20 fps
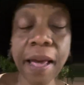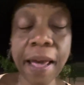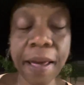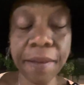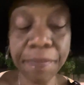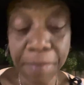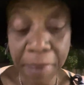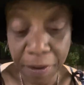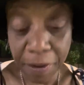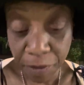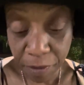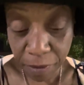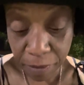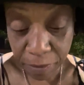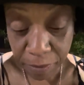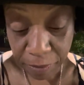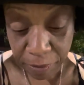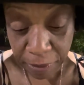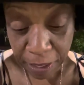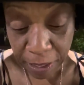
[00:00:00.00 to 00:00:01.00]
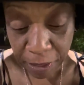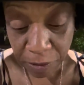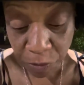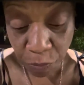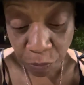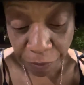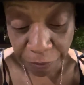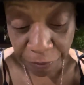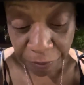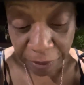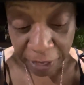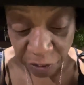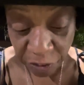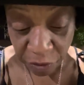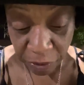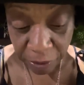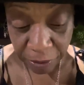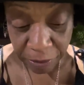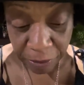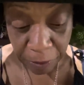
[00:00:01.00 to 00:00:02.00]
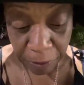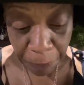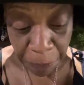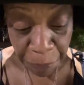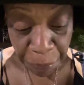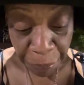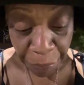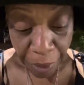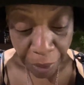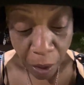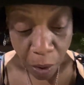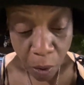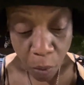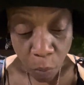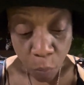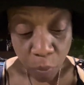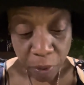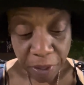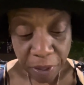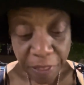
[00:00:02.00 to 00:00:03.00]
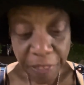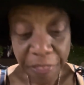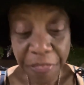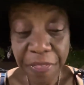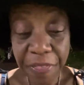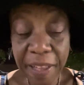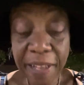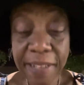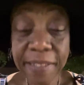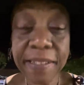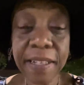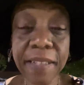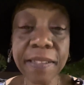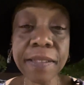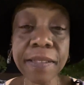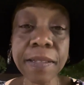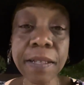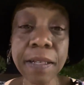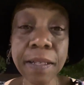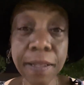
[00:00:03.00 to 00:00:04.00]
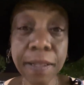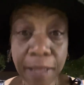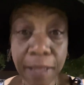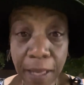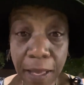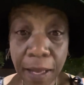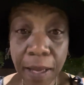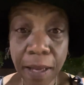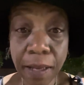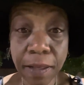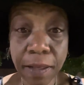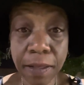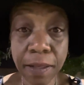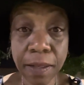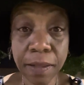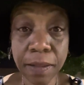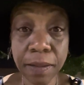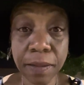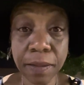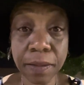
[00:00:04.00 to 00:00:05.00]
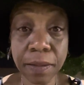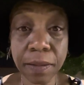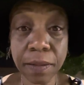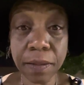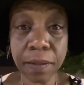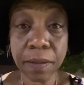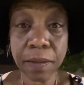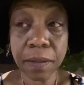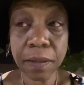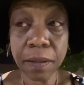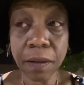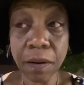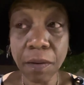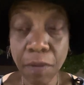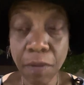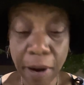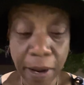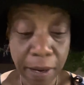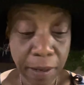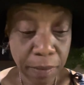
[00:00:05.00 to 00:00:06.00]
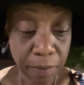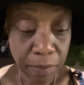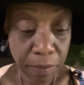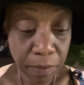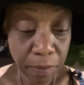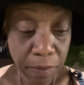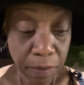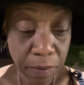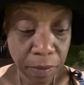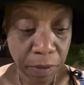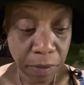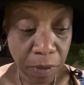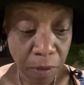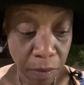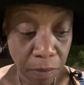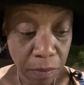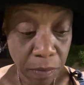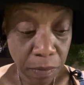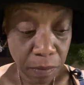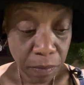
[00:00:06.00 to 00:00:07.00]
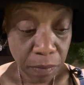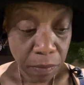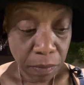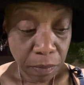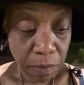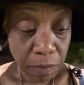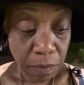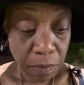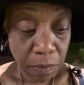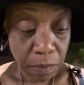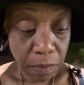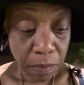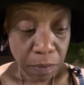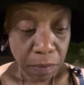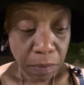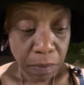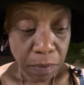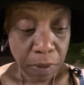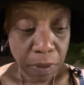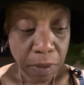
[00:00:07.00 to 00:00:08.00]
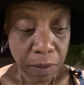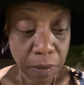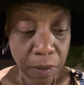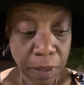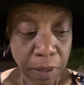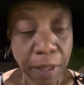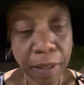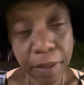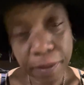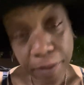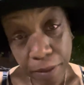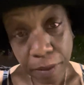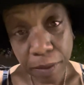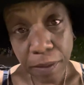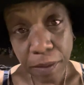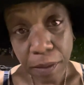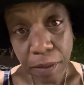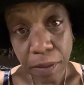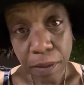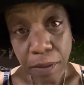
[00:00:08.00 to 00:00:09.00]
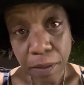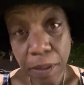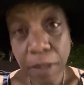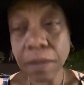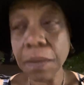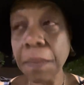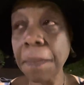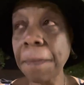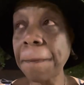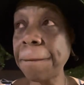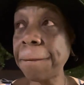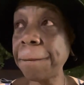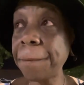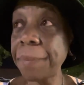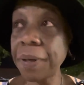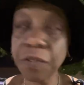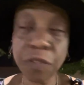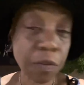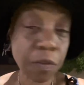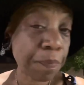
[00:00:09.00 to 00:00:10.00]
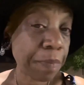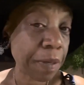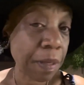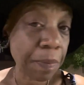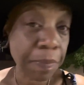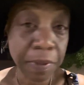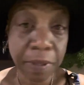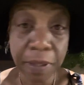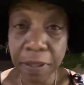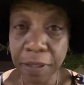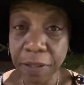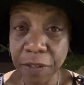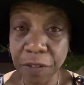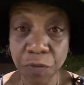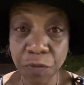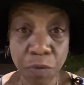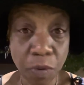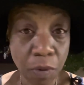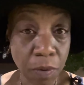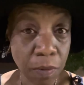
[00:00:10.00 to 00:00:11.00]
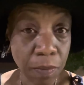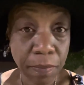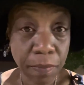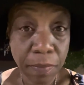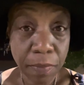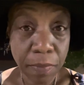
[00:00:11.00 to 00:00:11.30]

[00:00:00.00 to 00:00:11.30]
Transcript: at my dad's reflections, one of the things I said at the end is, all right, so cousins, there's a bunch of people in this room